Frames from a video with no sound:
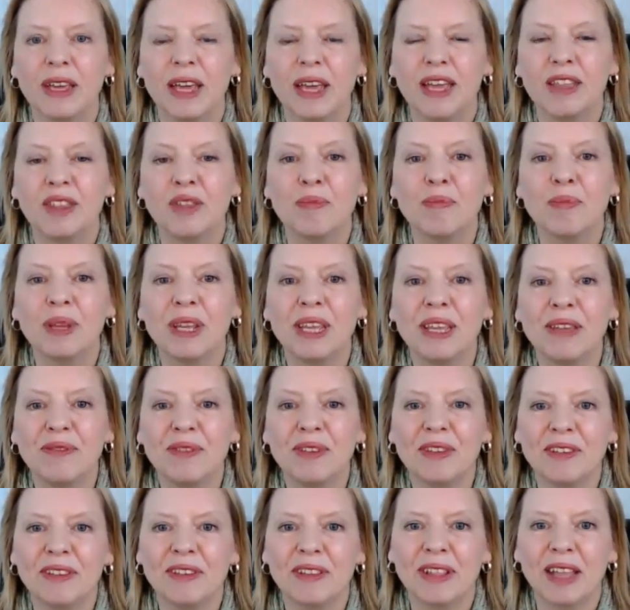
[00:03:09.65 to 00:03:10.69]
In the
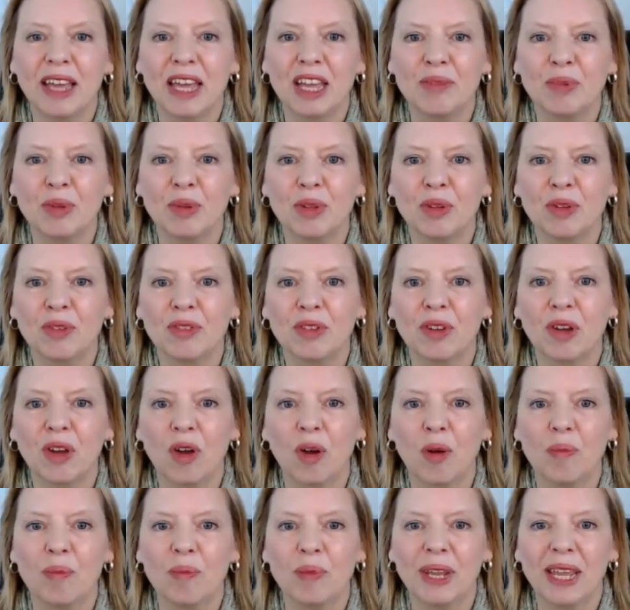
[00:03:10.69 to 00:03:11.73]
previous slide, we looked at
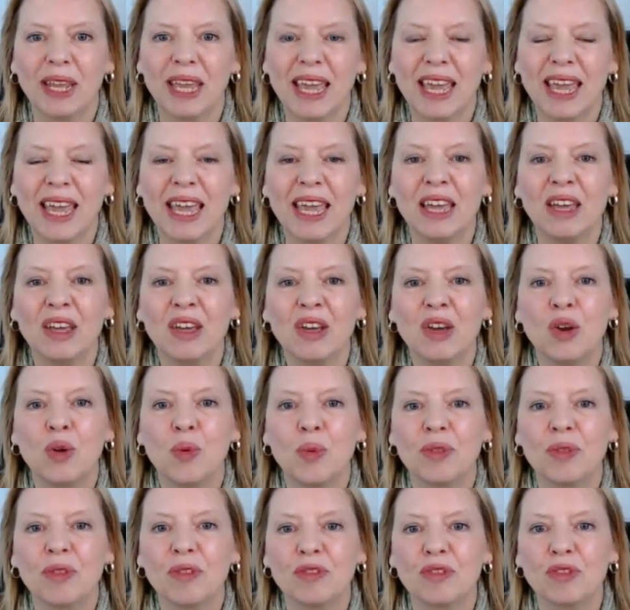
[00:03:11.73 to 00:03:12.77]
company A
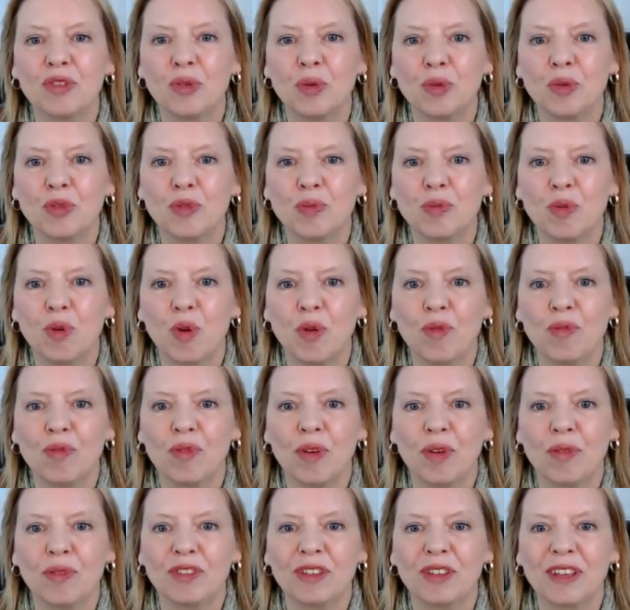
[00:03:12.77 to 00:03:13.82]
with its gross profit
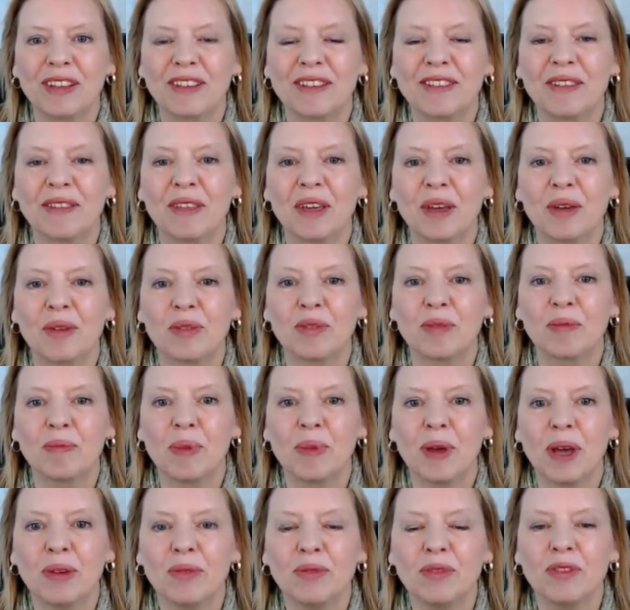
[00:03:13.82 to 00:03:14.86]
of
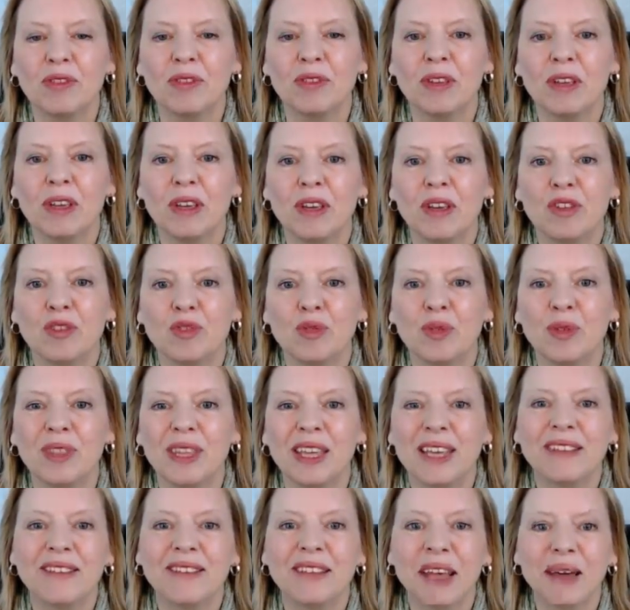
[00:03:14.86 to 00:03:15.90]
£60,000. So in the
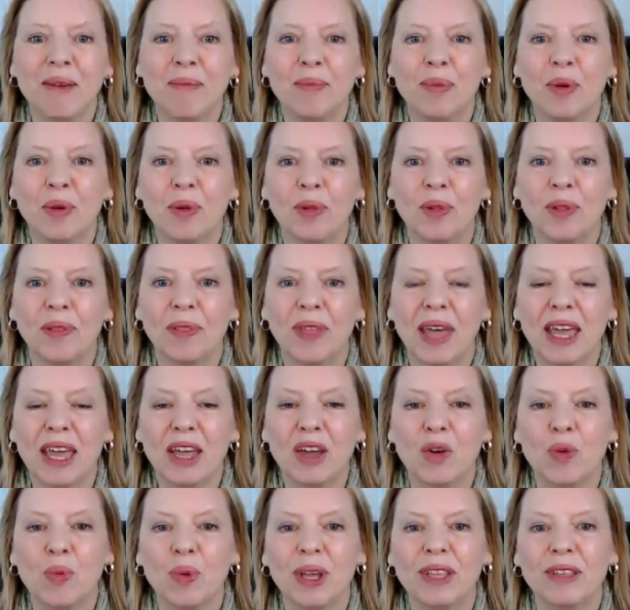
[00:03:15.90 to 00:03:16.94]
example, that
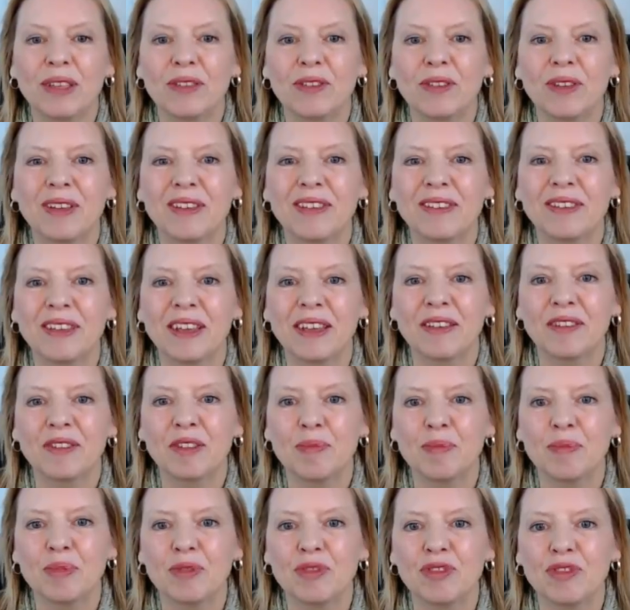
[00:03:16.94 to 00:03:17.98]
equates to a
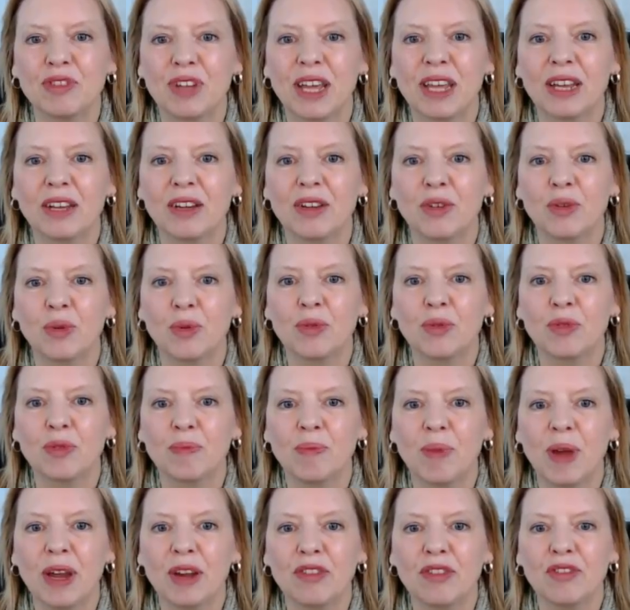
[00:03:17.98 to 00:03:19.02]
60% gross
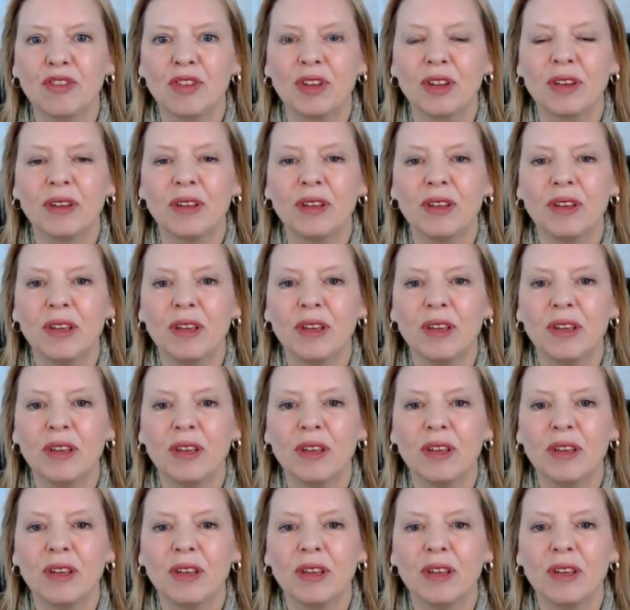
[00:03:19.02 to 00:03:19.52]
margin.